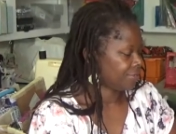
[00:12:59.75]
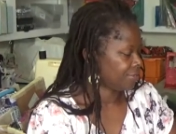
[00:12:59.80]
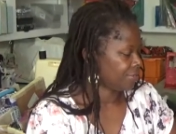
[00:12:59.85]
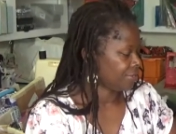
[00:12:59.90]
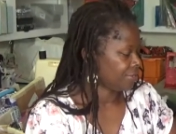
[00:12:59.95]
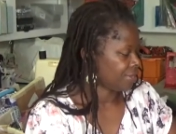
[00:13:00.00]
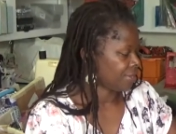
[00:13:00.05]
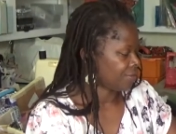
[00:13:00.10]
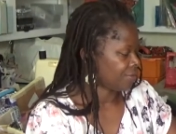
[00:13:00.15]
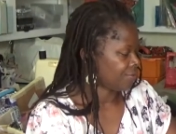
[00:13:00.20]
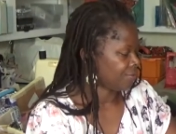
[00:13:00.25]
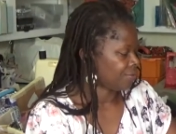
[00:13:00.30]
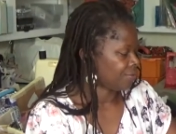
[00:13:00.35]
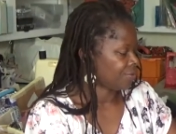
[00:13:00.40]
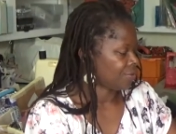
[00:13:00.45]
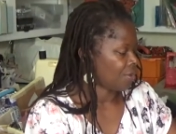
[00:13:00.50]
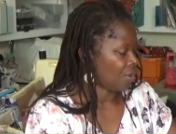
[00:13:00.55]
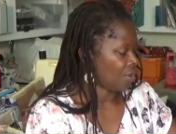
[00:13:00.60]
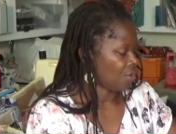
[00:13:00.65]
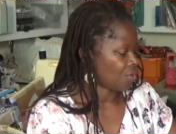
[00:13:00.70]
you know,
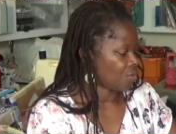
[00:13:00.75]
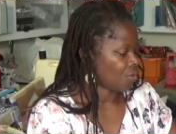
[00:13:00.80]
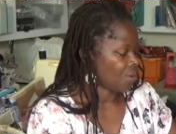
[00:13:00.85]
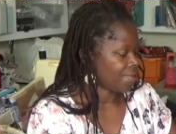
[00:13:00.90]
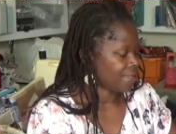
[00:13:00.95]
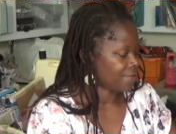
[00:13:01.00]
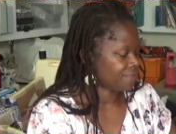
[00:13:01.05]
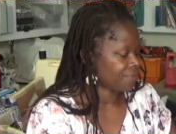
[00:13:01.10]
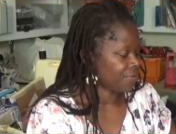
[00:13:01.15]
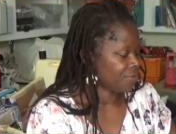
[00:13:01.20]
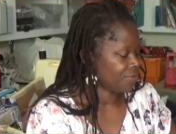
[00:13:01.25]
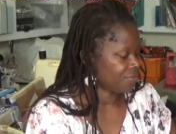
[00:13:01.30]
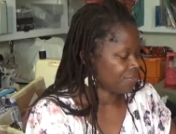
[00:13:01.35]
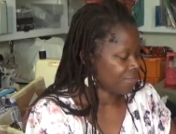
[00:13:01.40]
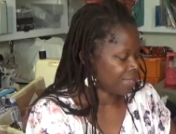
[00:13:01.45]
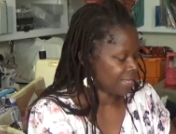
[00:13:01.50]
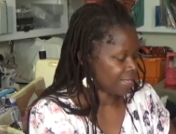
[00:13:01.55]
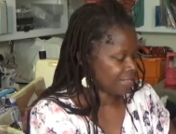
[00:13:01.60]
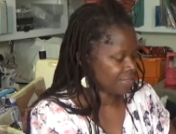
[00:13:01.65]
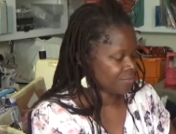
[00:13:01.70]
got quite a few
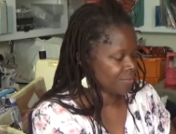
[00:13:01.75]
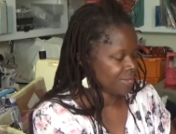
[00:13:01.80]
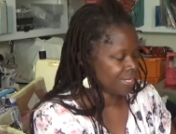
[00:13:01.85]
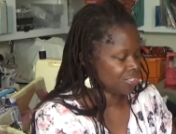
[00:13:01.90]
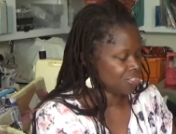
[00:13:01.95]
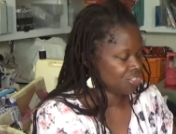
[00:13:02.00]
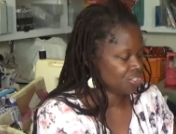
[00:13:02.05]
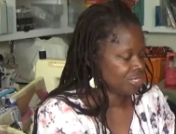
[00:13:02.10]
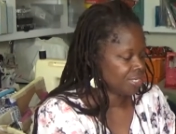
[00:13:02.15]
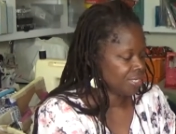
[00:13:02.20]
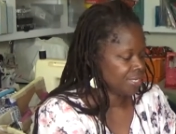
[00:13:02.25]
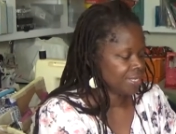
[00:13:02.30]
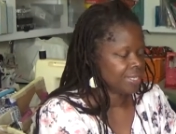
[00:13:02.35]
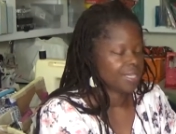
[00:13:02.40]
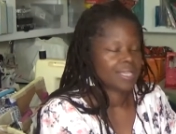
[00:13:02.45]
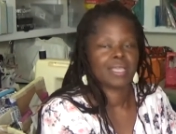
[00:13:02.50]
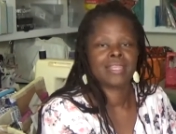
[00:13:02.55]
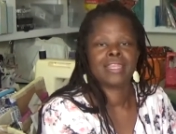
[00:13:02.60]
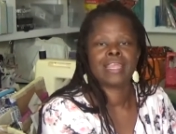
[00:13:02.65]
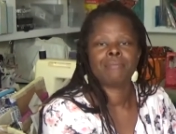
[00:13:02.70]
things which
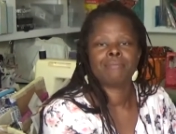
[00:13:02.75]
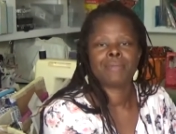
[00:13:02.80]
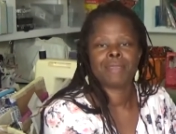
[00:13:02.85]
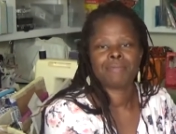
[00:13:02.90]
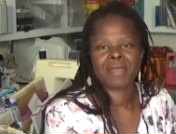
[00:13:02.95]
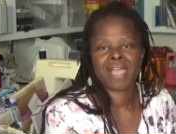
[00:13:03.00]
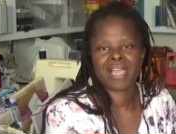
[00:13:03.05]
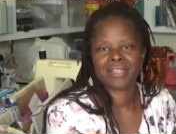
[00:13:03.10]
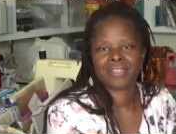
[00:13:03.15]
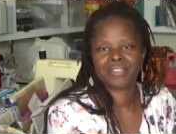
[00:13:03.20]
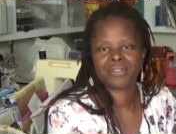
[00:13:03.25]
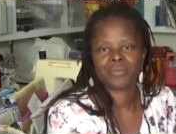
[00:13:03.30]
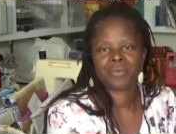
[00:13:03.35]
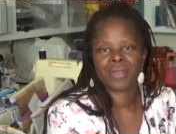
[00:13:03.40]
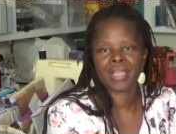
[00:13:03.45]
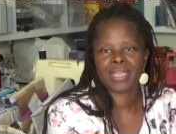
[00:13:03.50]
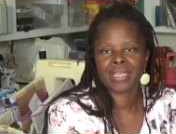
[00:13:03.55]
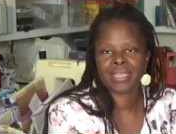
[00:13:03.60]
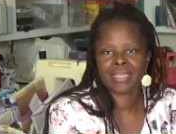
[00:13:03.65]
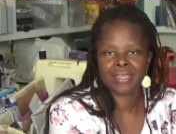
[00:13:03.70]
can then be packed
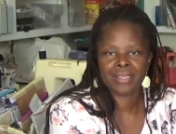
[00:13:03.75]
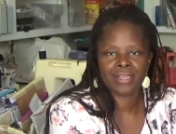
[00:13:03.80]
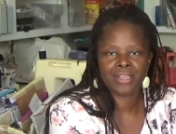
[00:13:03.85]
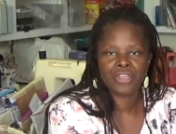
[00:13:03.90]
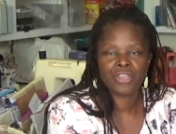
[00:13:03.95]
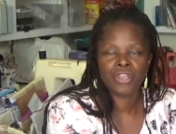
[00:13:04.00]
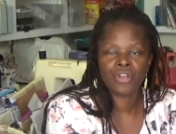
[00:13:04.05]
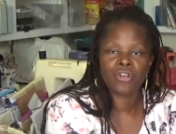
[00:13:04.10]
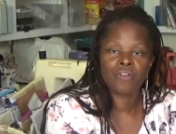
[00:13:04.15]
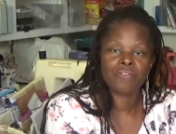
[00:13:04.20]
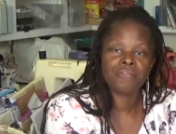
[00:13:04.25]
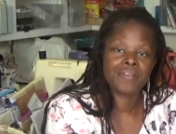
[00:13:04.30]
away. You're not